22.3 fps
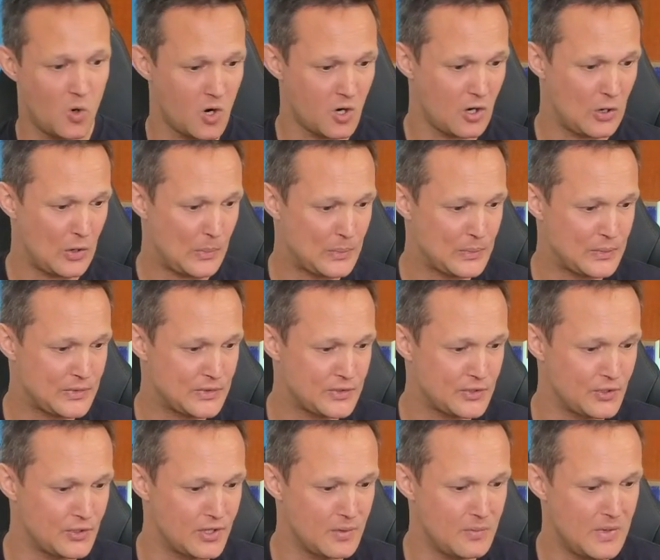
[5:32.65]
Walk
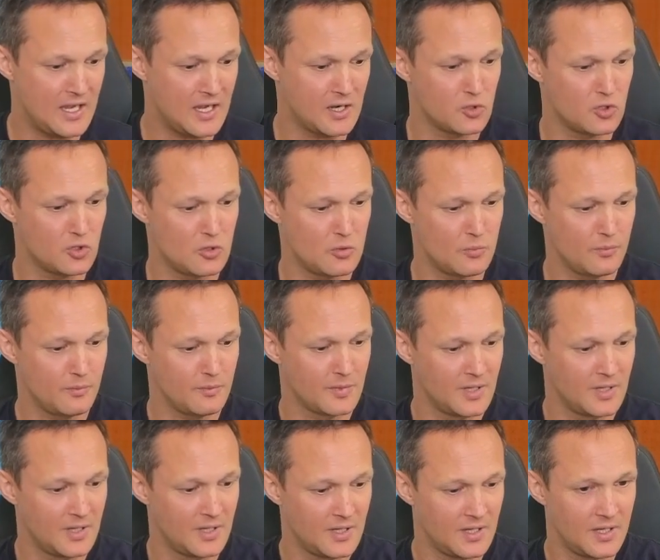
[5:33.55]
up to the meeting
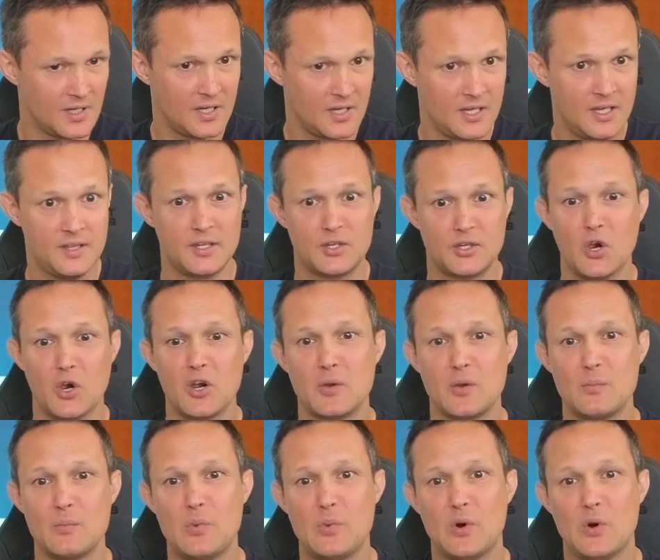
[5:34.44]
room, hit the
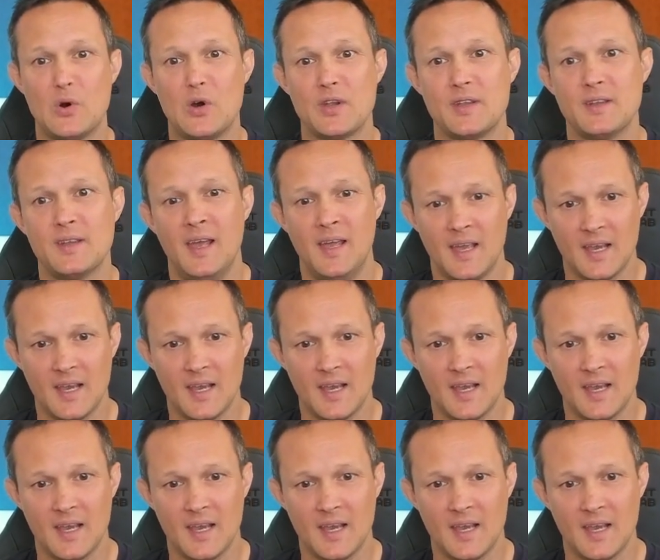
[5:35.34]
join button,